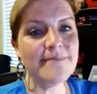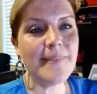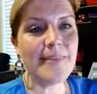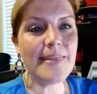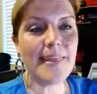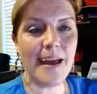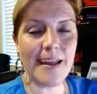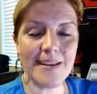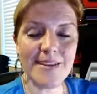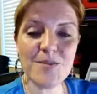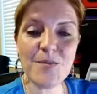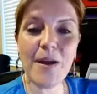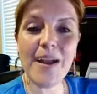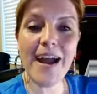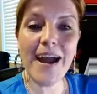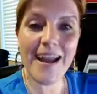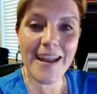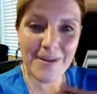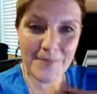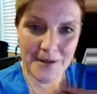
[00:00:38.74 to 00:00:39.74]
That is why
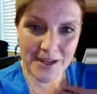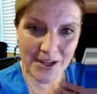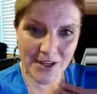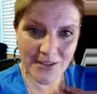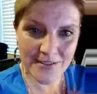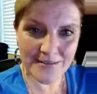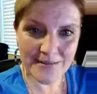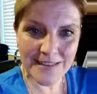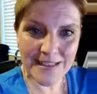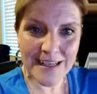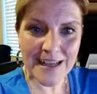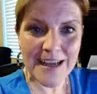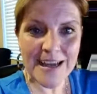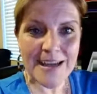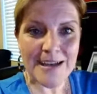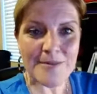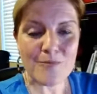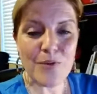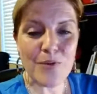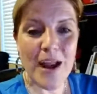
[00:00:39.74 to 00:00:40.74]
I am here.
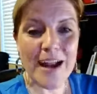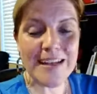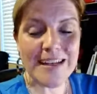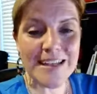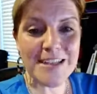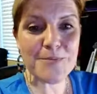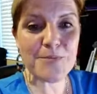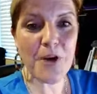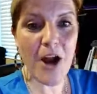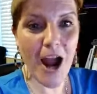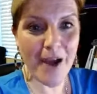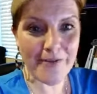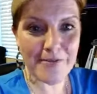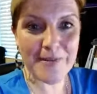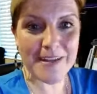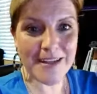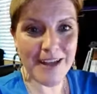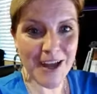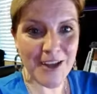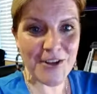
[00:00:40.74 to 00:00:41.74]
Branding is
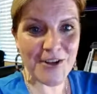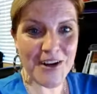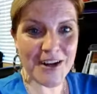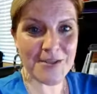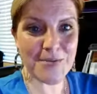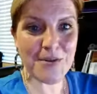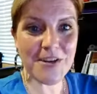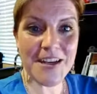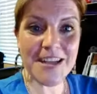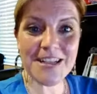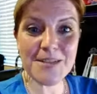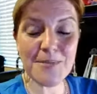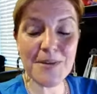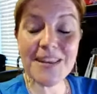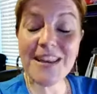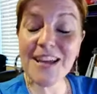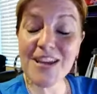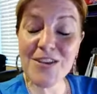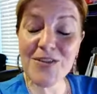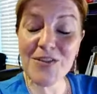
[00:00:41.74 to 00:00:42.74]
probably not your expertise, but
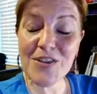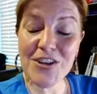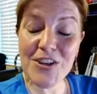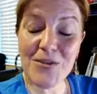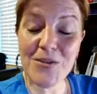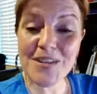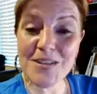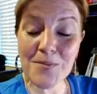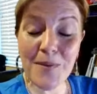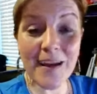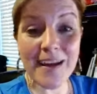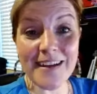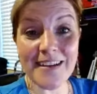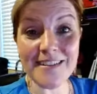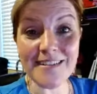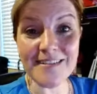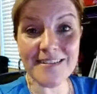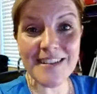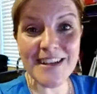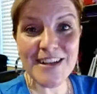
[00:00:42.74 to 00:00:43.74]
lucky for you, it's
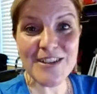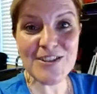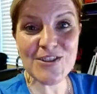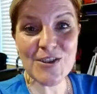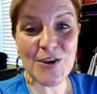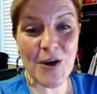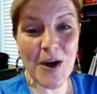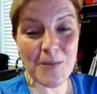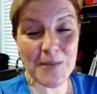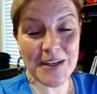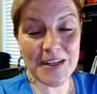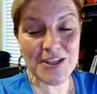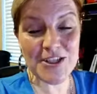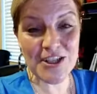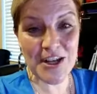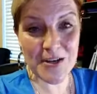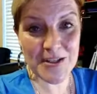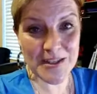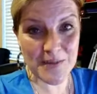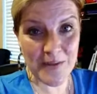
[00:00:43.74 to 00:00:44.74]
mine. So I'm going to
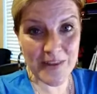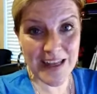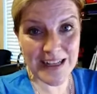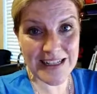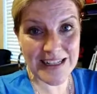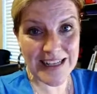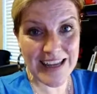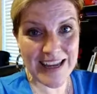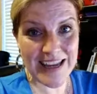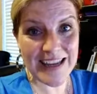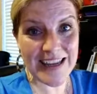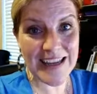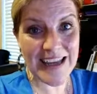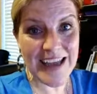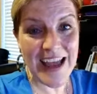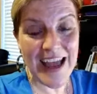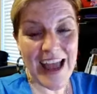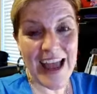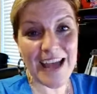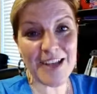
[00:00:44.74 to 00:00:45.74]
share some of that today
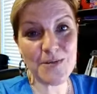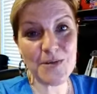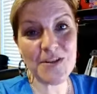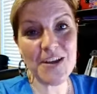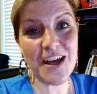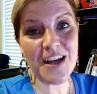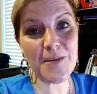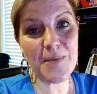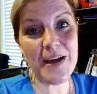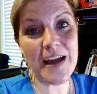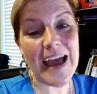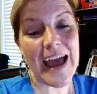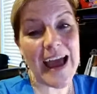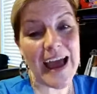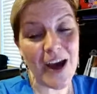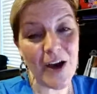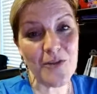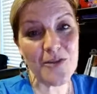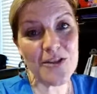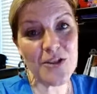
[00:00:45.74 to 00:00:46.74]
as we talk about
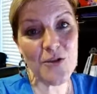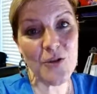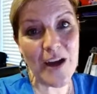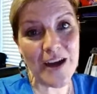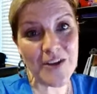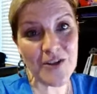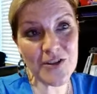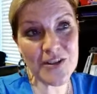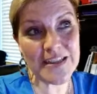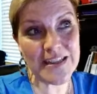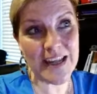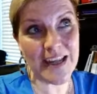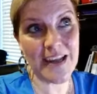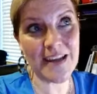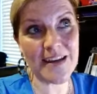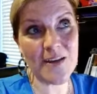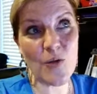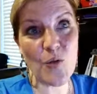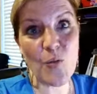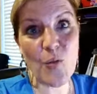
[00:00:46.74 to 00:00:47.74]
how to
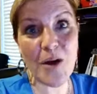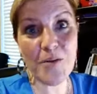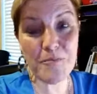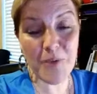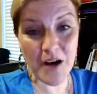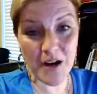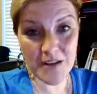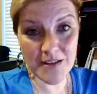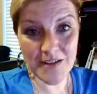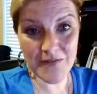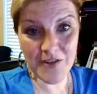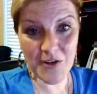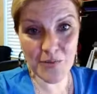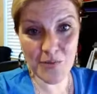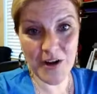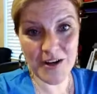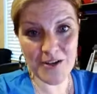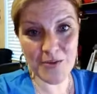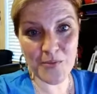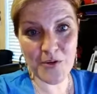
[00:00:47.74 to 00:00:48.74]
understand what parts of your
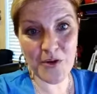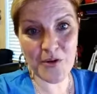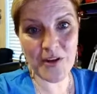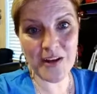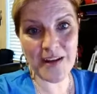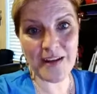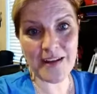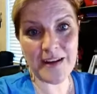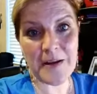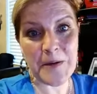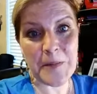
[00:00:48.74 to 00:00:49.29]
brand are broken,